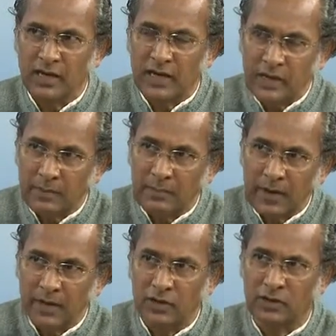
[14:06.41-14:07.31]

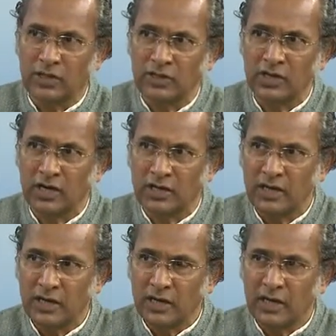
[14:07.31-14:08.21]
repaired or the chart
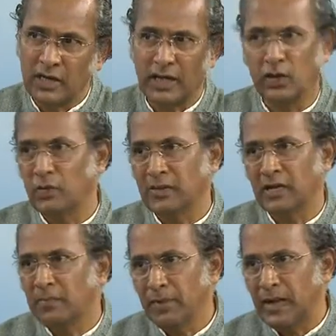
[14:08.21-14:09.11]
cannot be
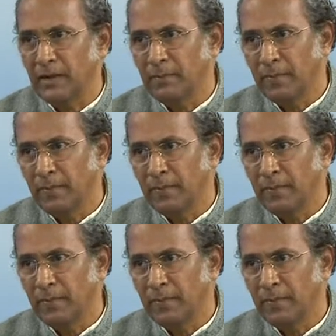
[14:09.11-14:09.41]
repaired.